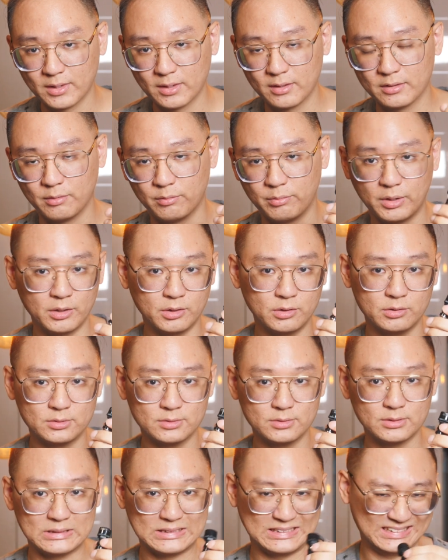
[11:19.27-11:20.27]
The
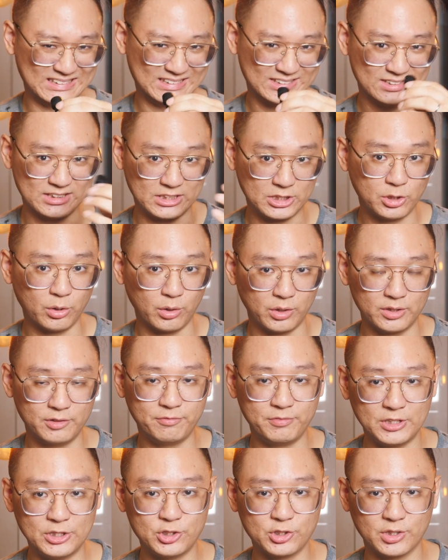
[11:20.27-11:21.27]
real security
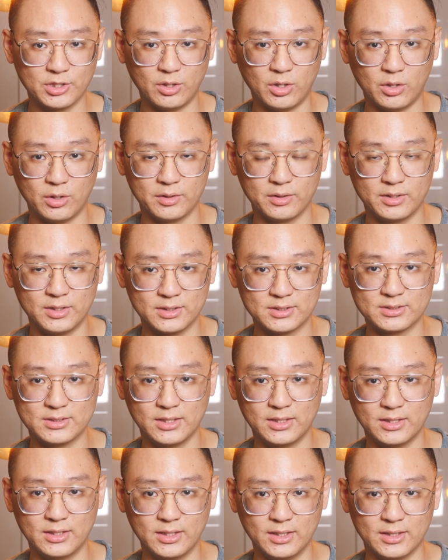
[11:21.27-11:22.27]
feature on this
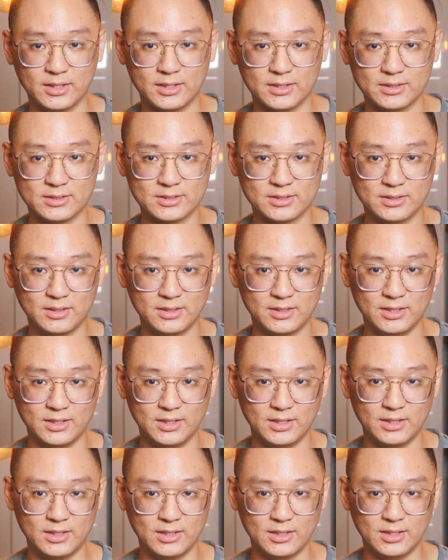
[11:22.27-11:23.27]
thing is
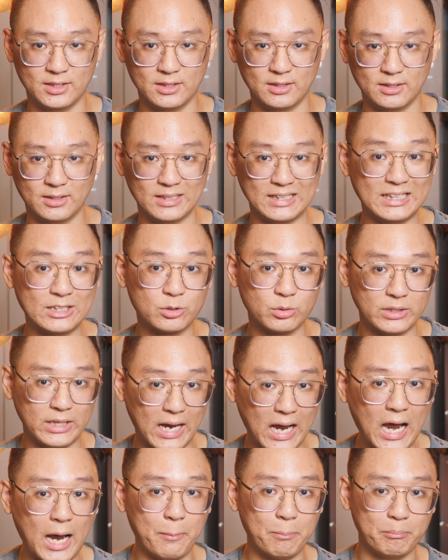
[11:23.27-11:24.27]
the link to
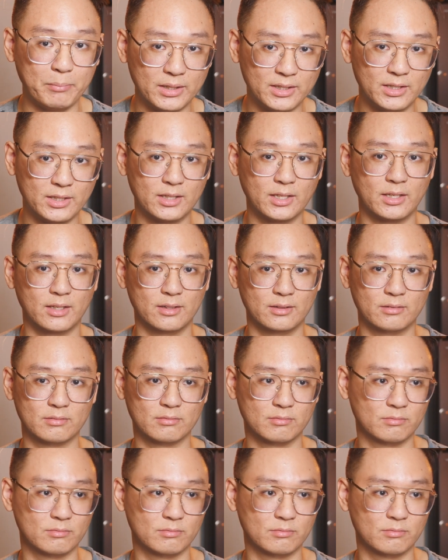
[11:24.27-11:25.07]
the app, making it